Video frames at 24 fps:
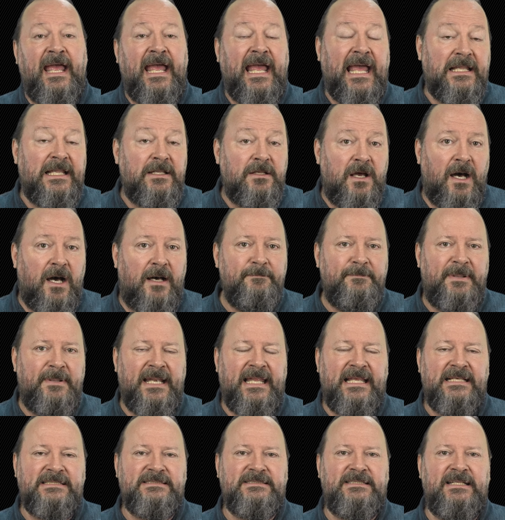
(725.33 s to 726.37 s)
And
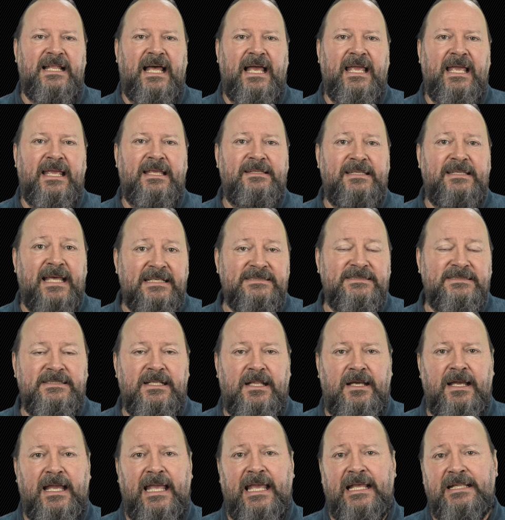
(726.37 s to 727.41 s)
companies like
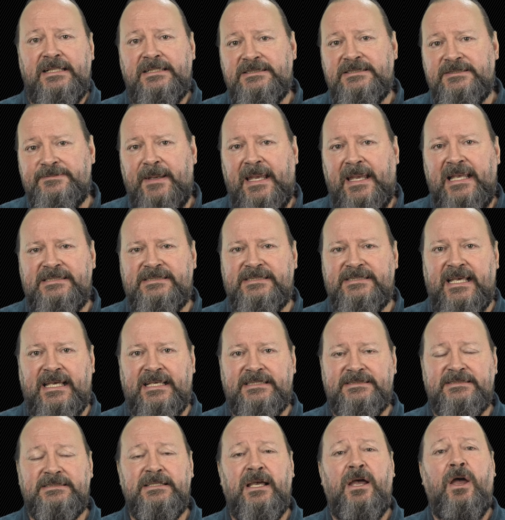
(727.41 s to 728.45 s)
Tesla and
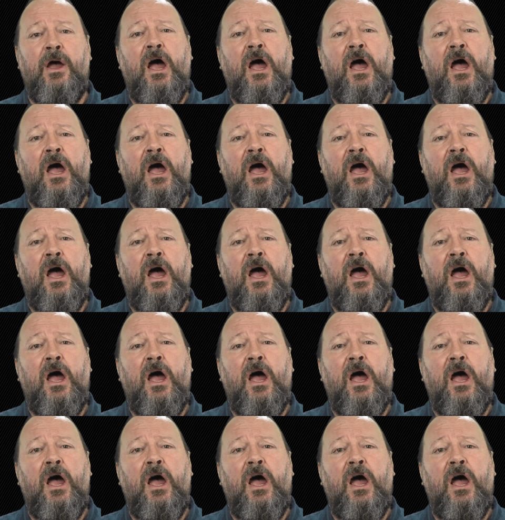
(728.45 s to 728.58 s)
SpaceX